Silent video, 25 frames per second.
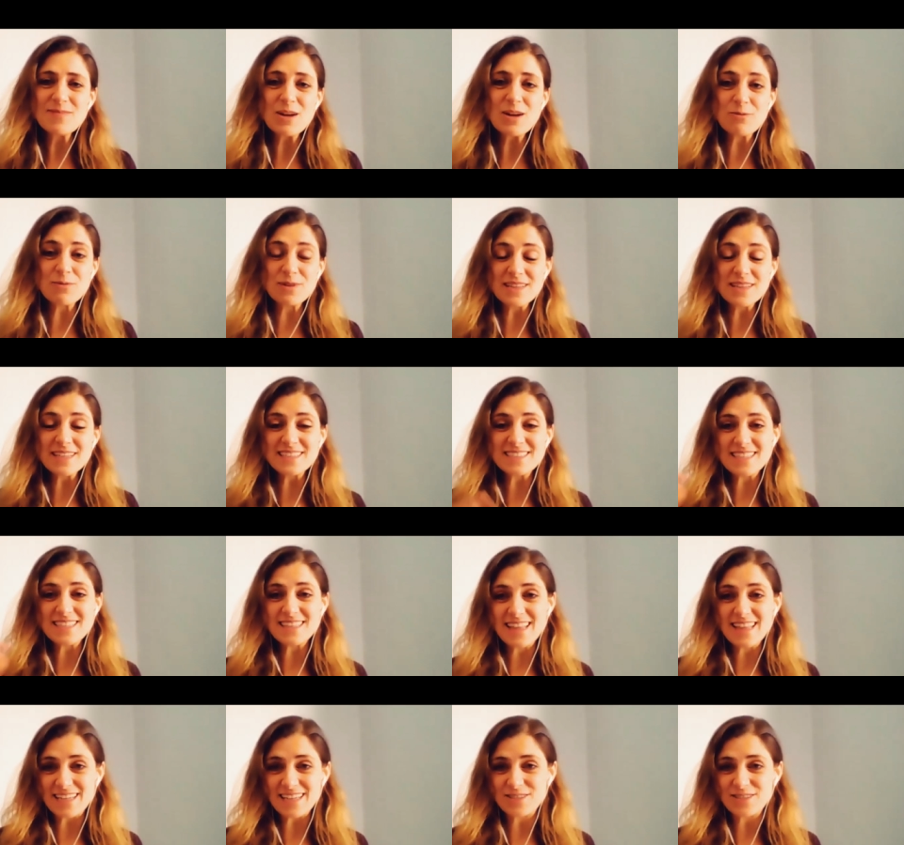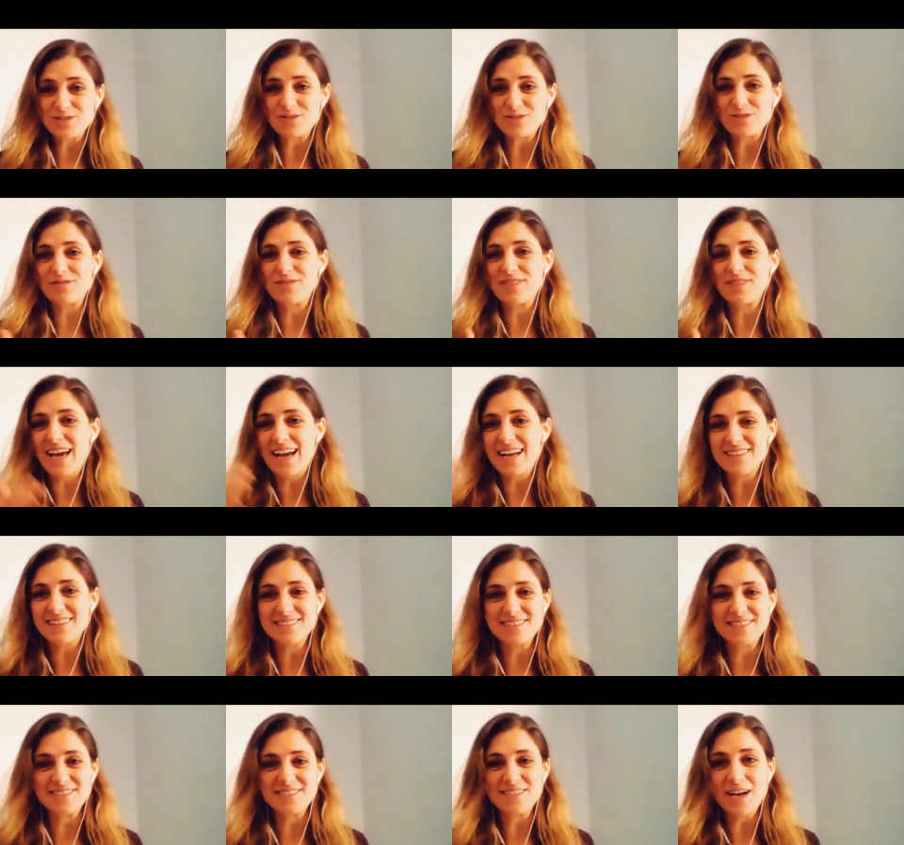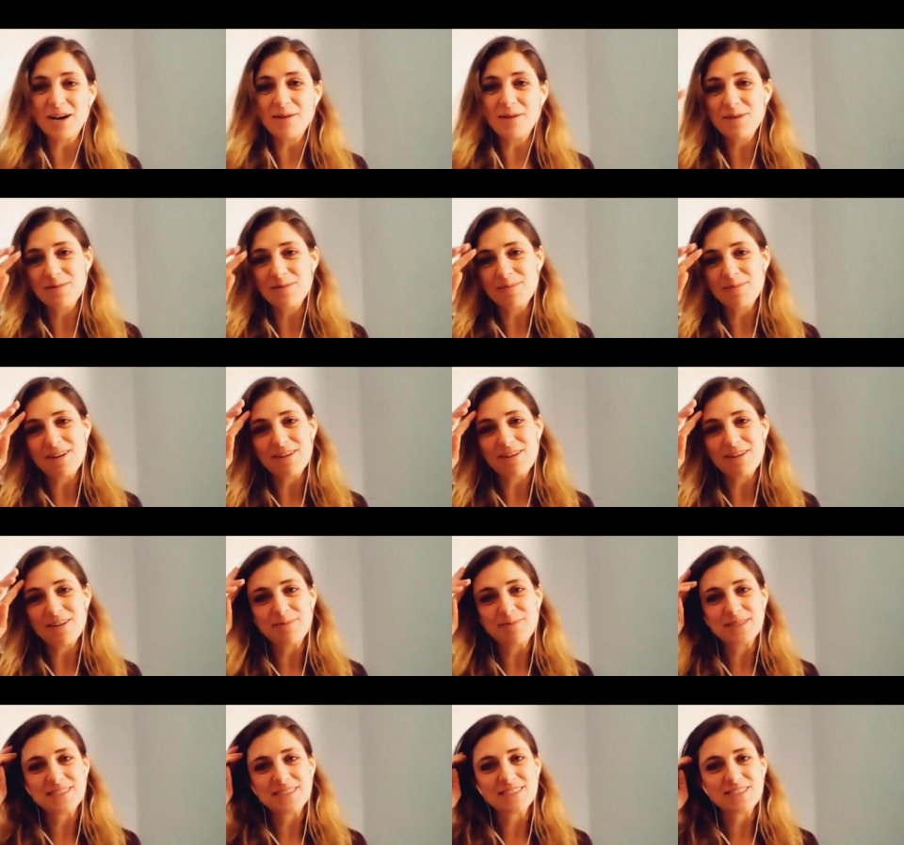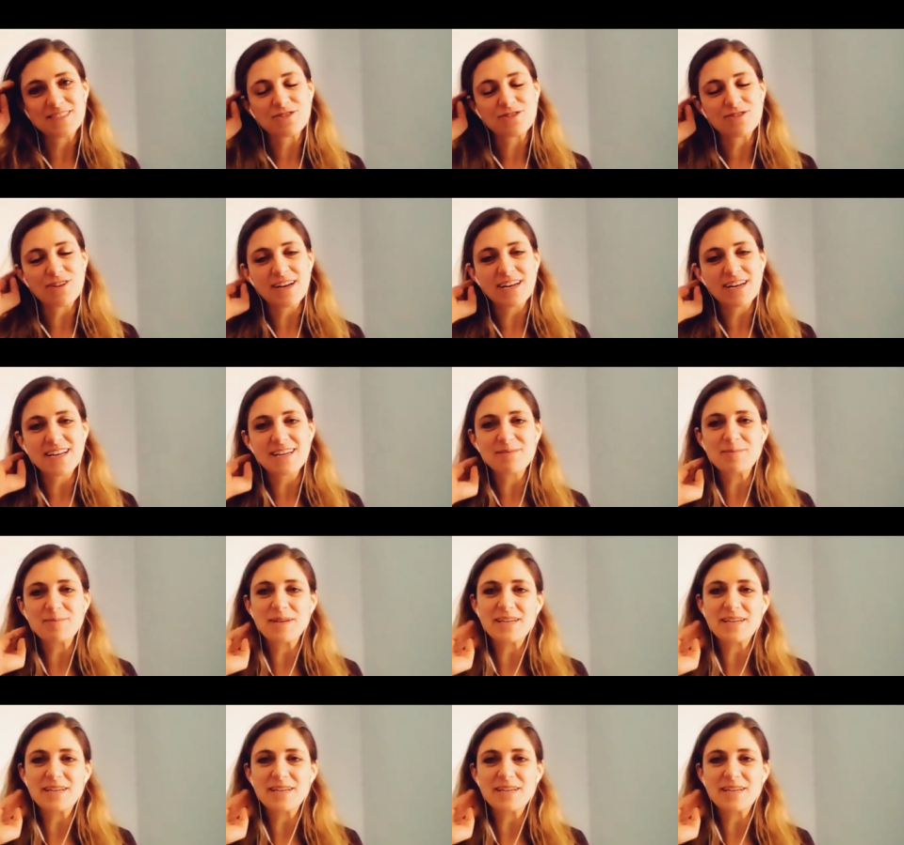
really did that to sort of get some amount of business training,